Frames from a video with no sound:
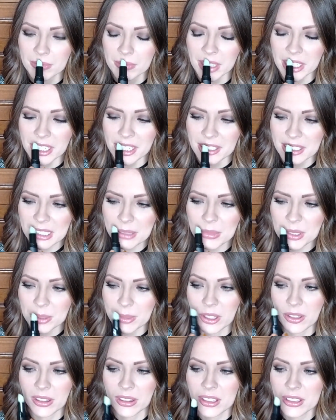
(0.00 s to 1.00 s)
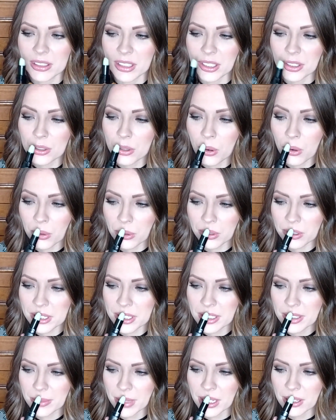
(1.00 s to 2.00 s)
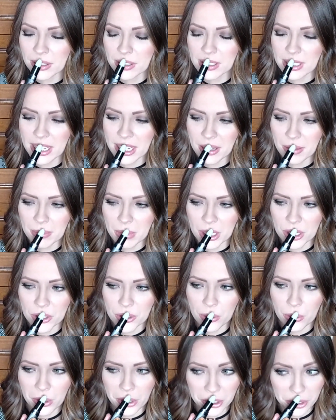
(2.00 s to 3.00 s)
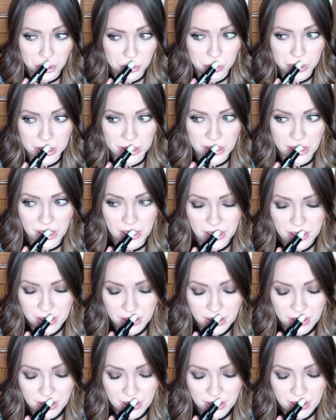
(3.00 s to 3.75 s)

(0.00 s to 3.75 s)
And as I'm smelling this, it totally smells like a mint Oreo blizzard.